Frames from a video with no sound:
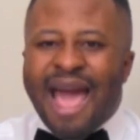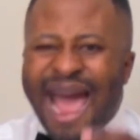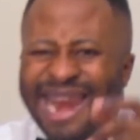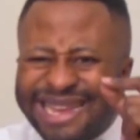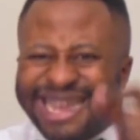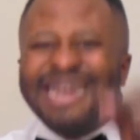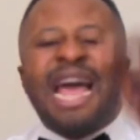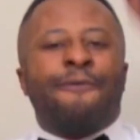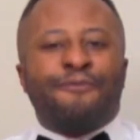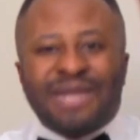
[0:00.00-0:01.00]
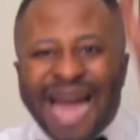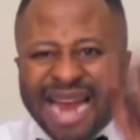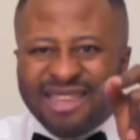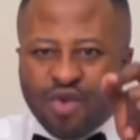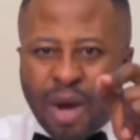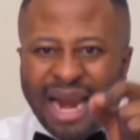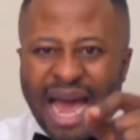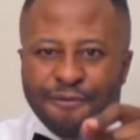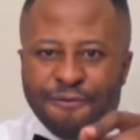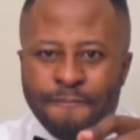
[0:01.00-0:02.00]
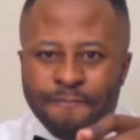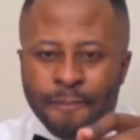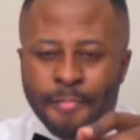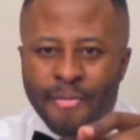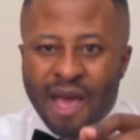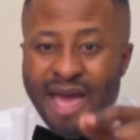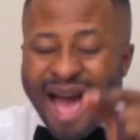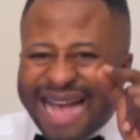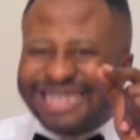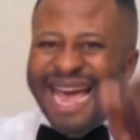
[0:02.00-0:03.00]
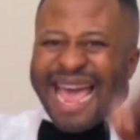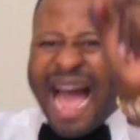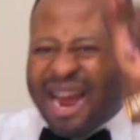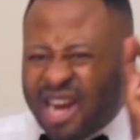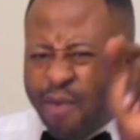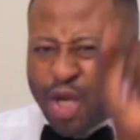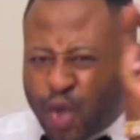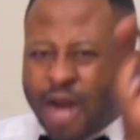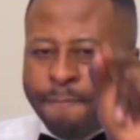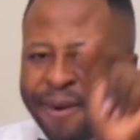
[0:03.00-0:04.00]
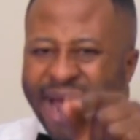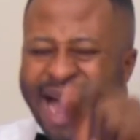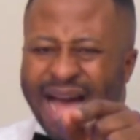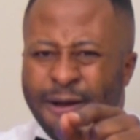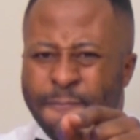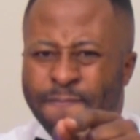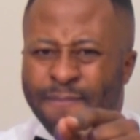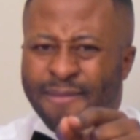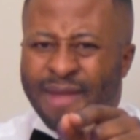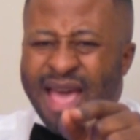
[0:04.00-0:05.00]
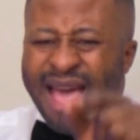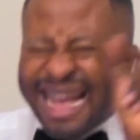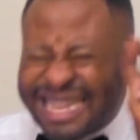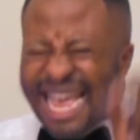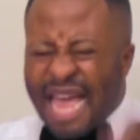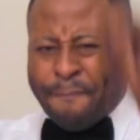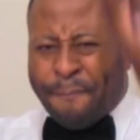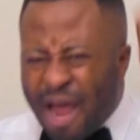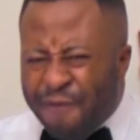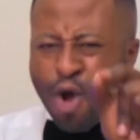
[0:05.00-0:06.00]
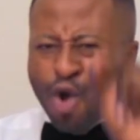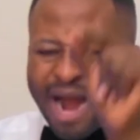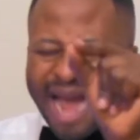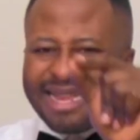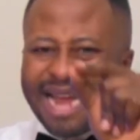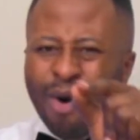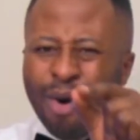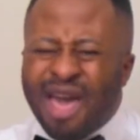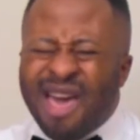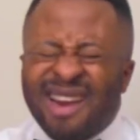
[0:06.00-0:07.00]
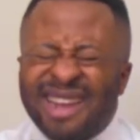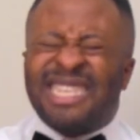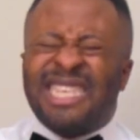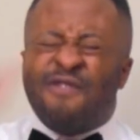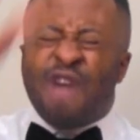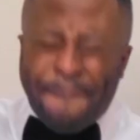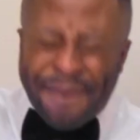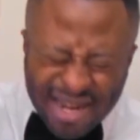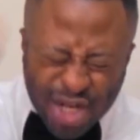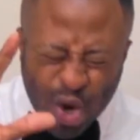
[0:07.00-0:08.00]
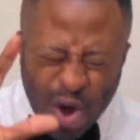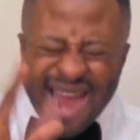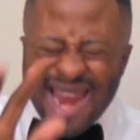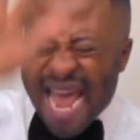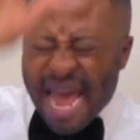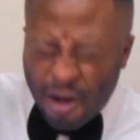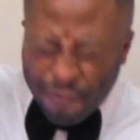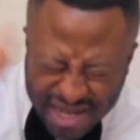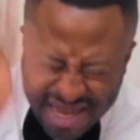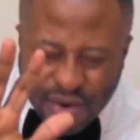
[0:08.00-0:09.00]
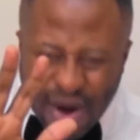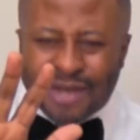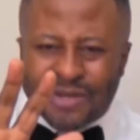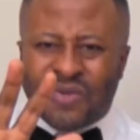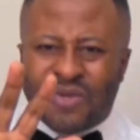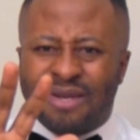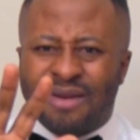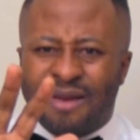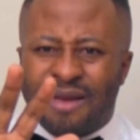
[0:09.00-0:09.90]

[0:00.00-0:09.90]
Anything they have tied in your life. As I agree with you in prayer, as I pray for you right now, receive your breakthrough in the name of Jesus Christ.